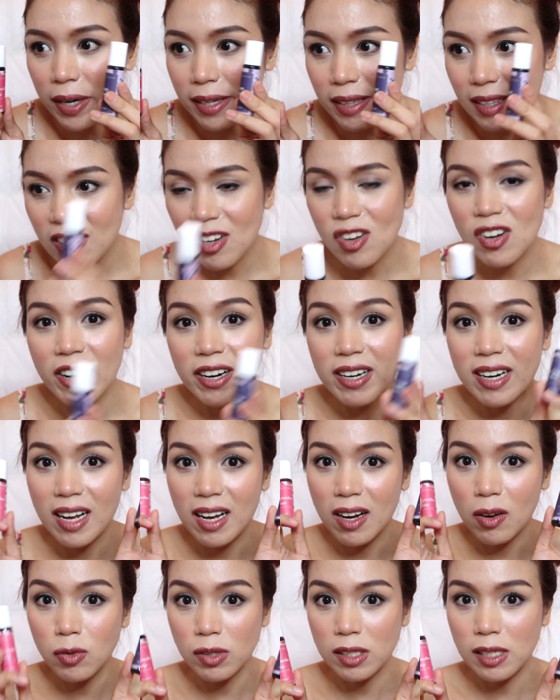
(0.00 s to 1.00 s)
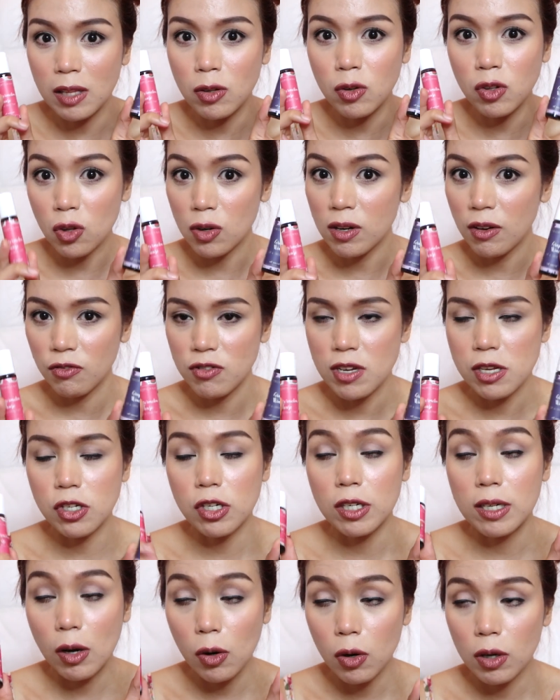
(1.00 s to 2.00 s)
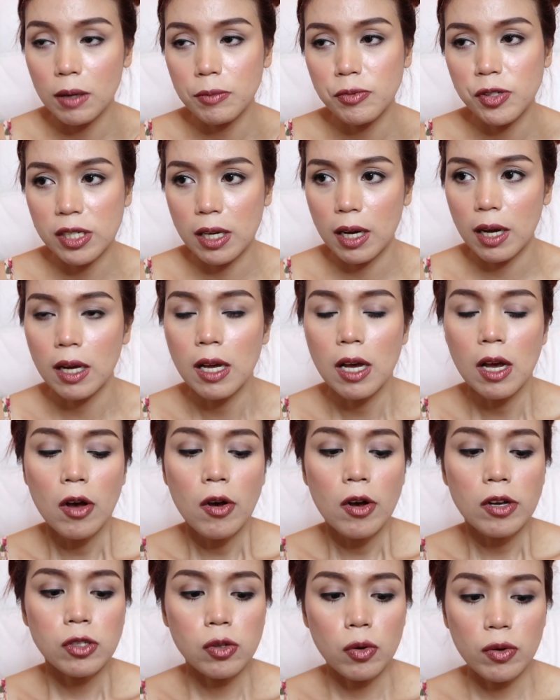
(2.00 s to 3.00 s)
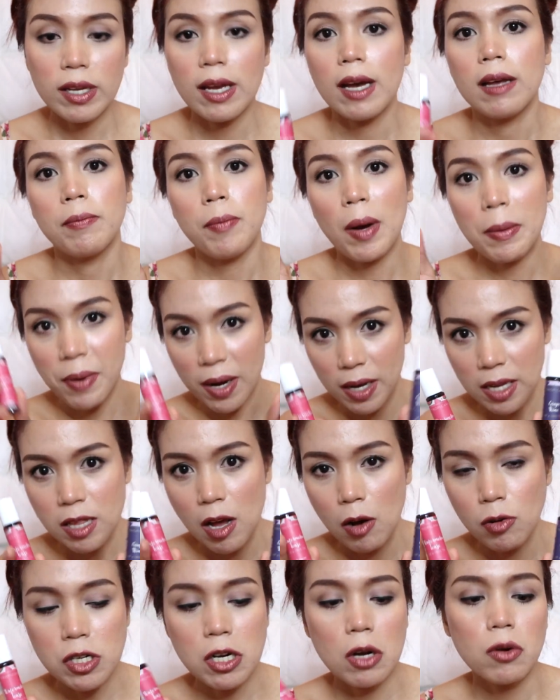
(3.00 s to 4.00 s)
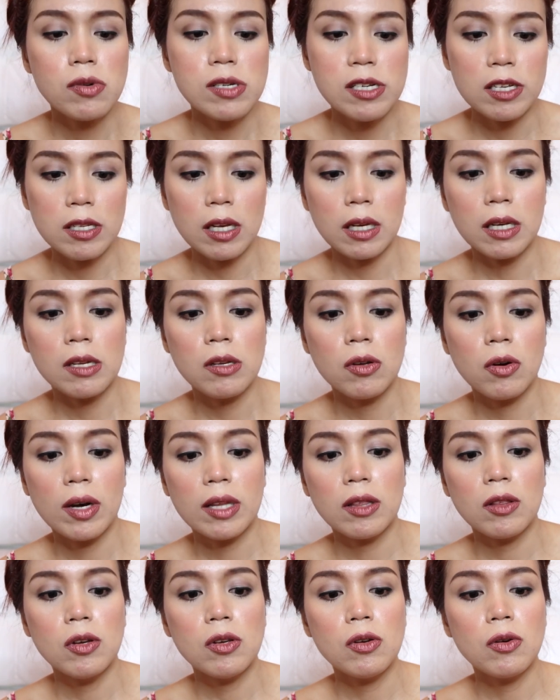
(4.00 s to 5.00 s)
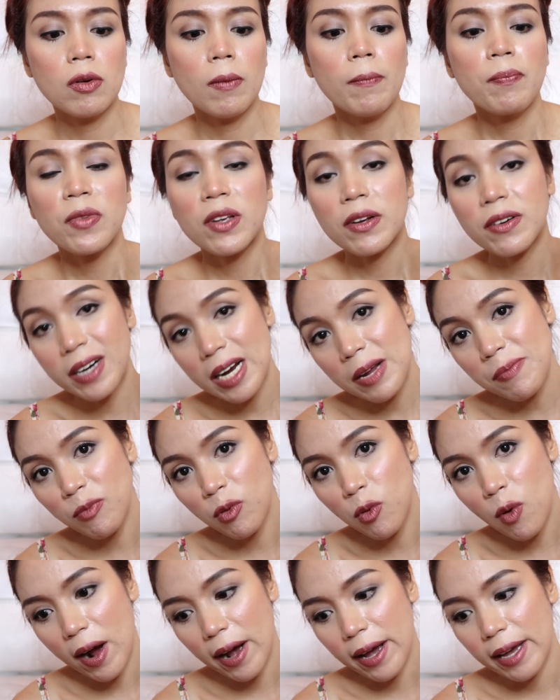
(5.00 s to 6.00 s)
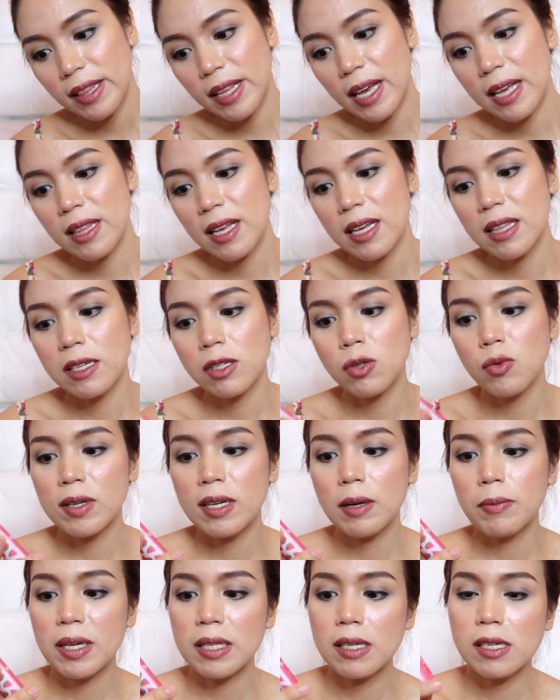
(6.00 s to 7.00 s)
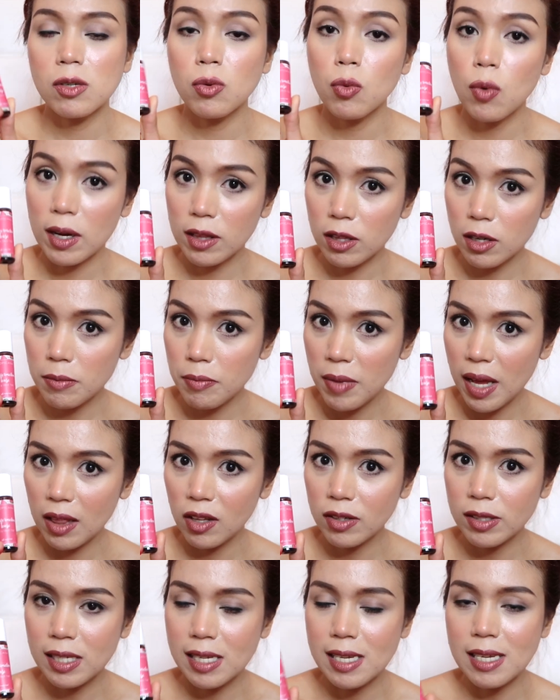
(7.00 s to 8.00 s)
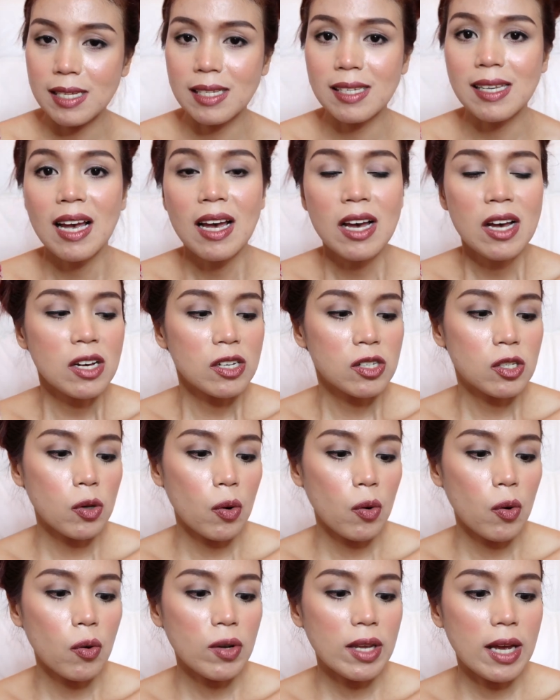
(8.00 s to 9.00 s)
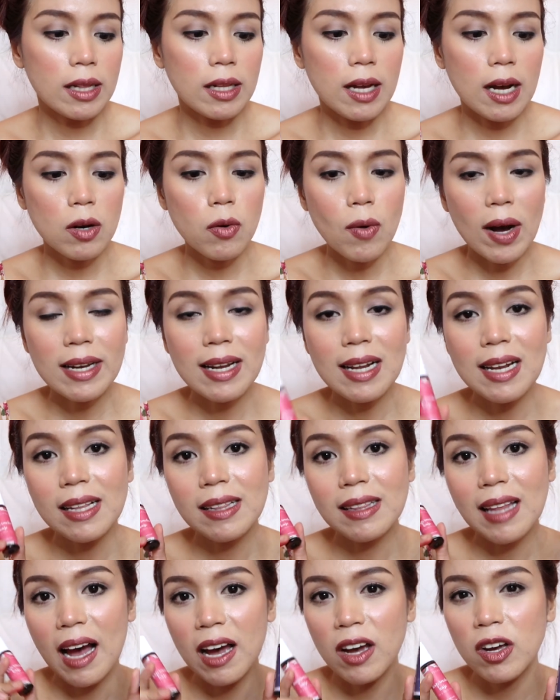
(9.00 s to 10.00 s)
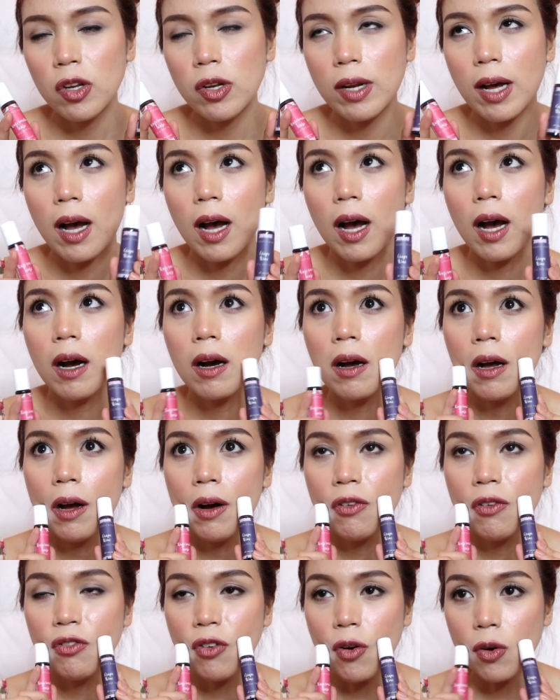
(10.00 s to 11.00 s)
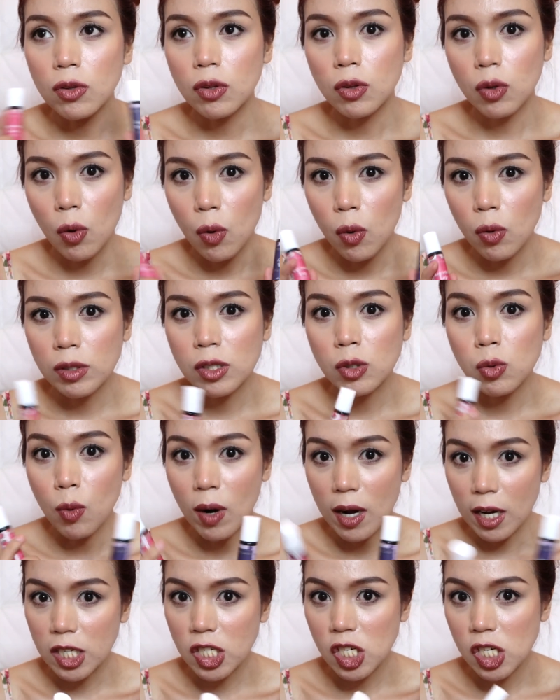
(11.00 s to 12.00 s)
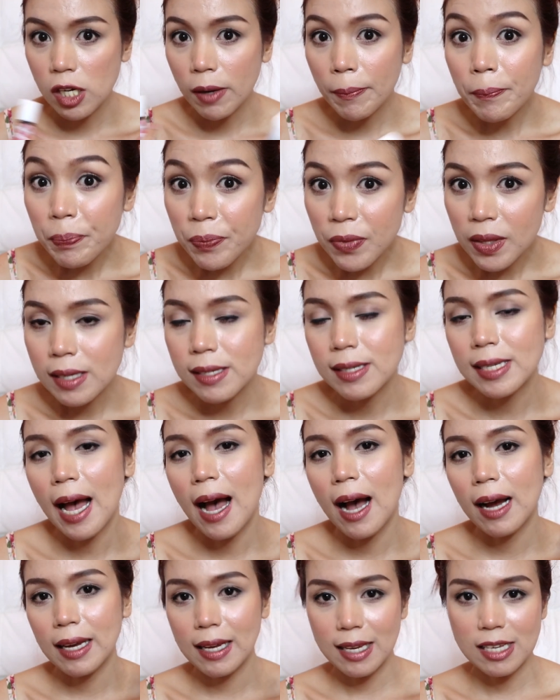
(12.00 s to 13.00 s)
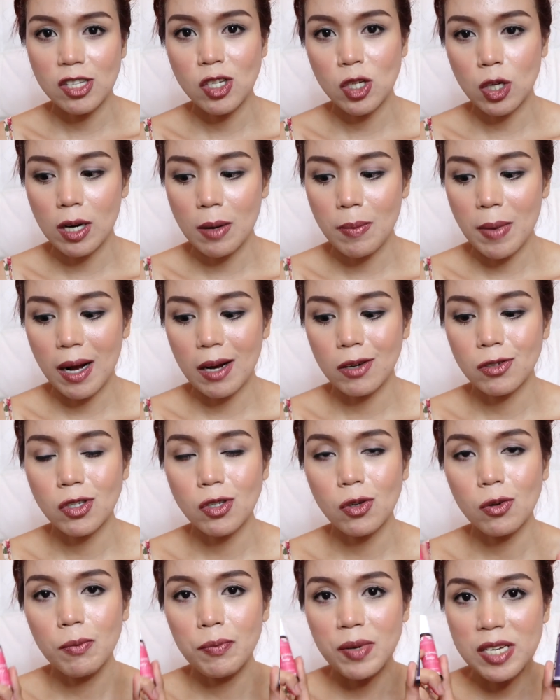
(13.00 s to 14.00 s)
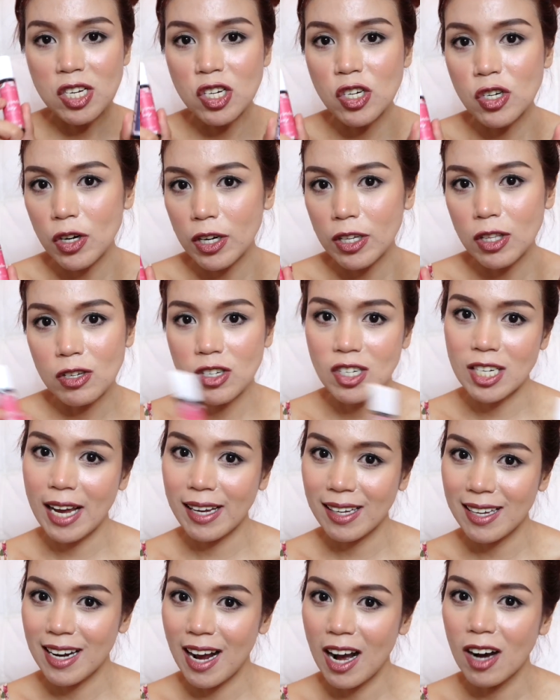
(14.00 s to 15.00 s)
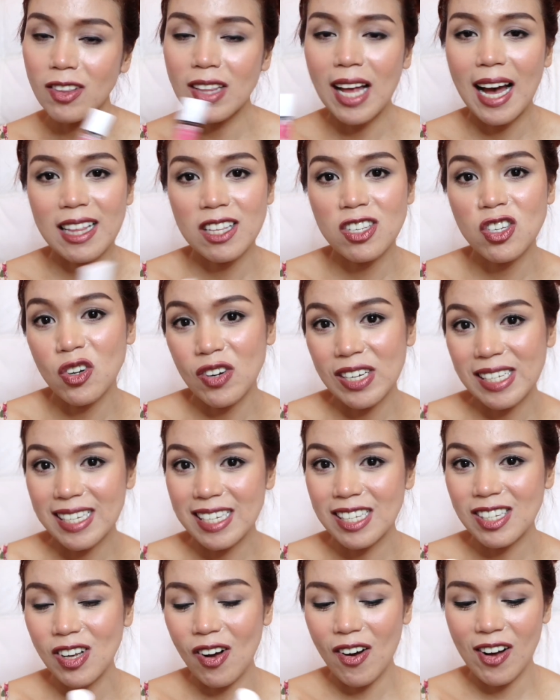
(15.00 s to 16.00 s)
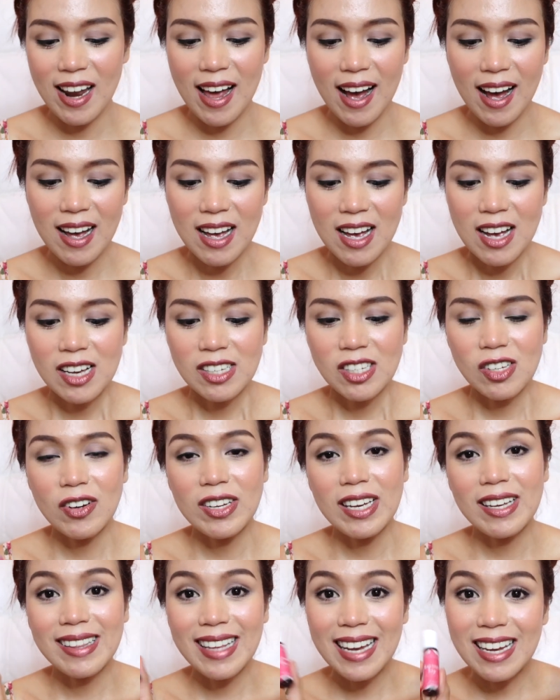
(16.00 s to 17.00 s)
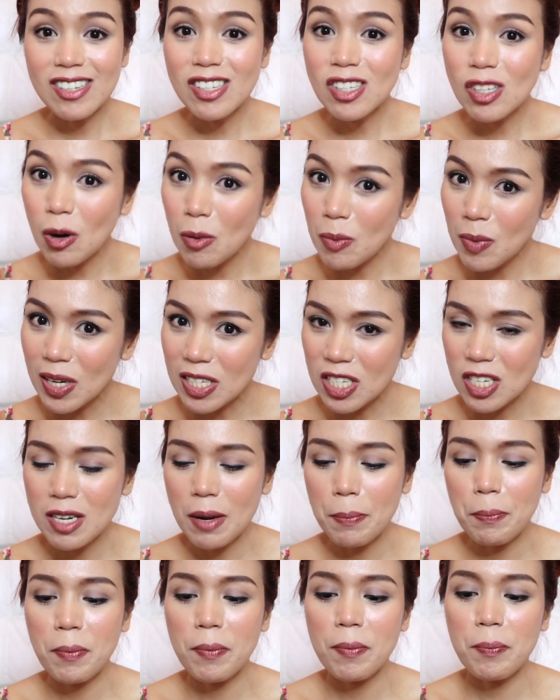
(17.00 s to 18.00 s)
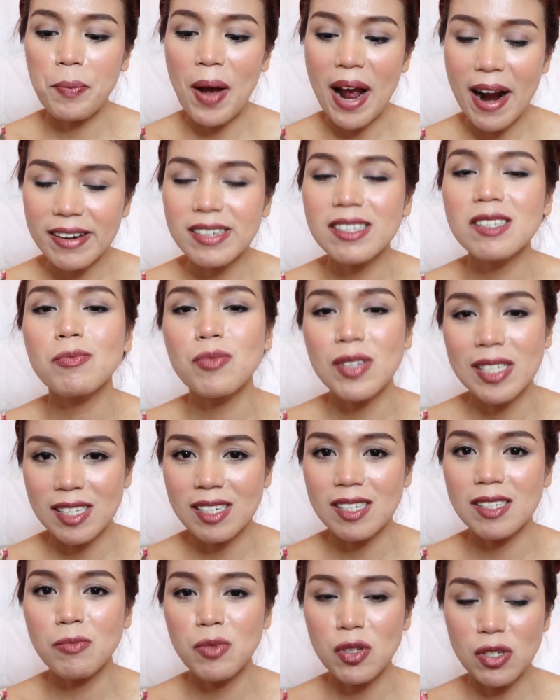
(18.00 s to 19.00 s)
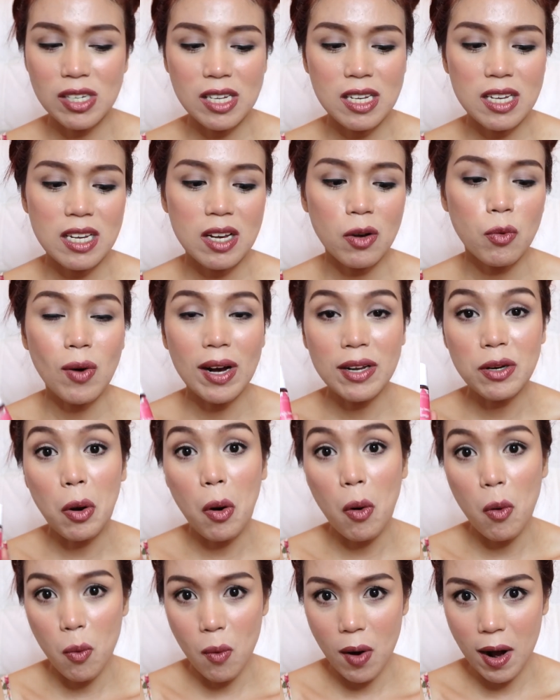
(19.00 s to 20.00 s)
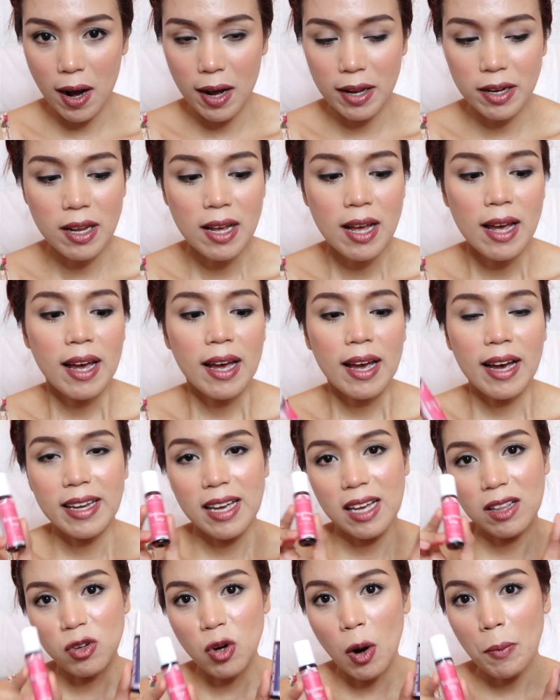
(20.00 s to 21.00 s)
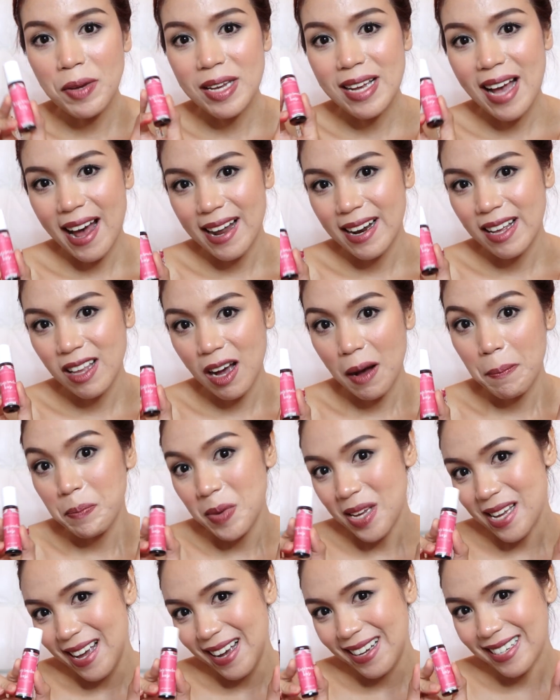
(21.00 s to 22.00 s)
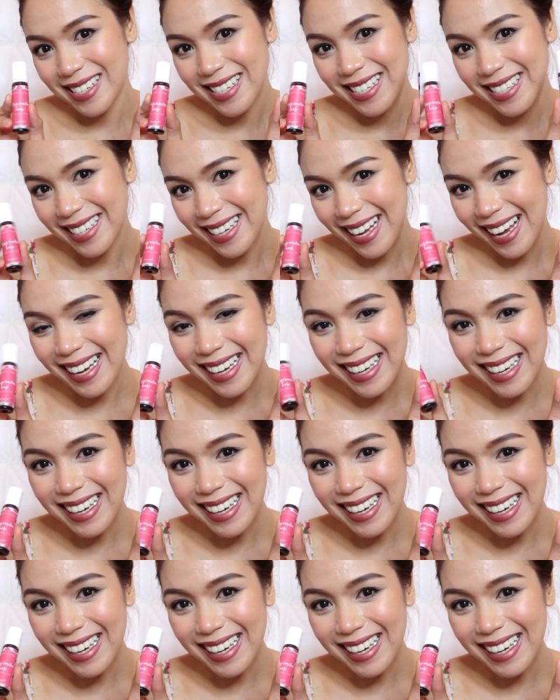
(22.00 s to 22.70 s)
particular na kung saan ko to na feature, nakurap siya. So, ayan. Papakita ko siya uli sa inyo. Ito yung Grape Wine. And then, this one naman is Watermelon Teas. So, ayan. Gagawa na lang tayo ng photo swatch sa aking Instagram account. So, be sure to check it out at JOYCEESOLA. So, ayan. Thank you so much, The Paris Princess Boutique 101. Ayan, Tropicana.ph. Thank